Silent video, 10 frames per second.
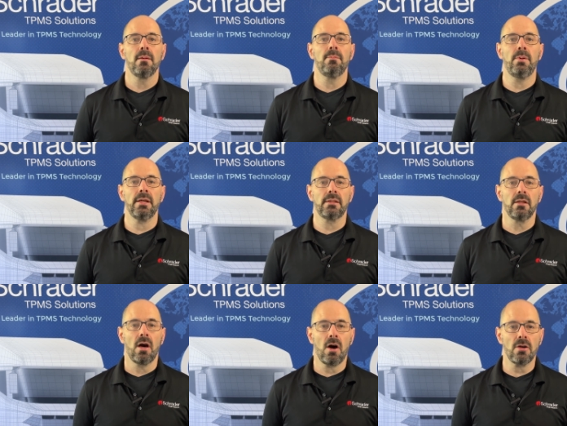
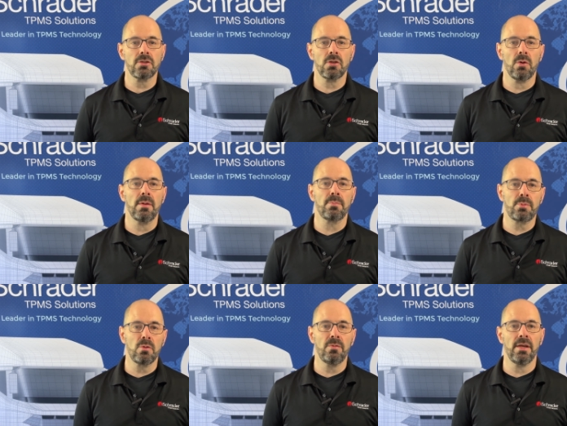but also
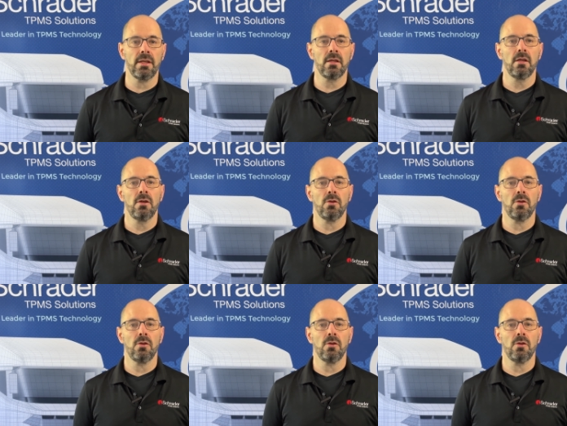improving